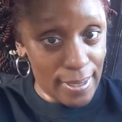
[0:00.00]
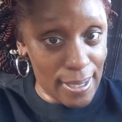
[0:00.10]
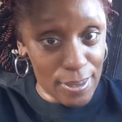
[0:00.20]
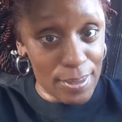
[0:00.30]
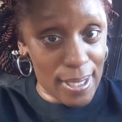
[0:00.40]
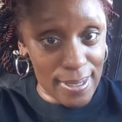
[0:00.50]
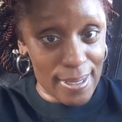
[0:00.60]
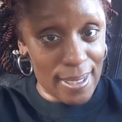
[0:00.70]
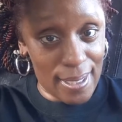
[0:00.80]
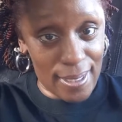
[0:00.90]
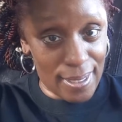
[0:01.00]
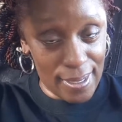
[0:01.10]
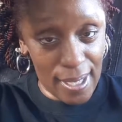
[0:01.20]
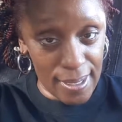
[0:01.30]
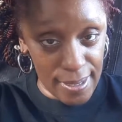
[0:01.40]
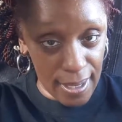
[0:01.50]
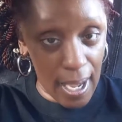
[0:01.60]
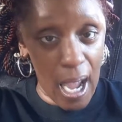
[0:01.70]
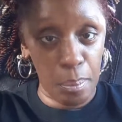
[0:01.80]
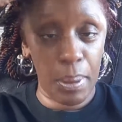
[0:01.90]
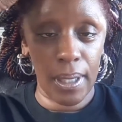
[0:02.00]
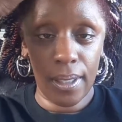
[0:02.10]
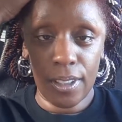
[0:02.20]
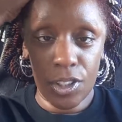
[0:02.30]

That's what I said. Yes, a guy picking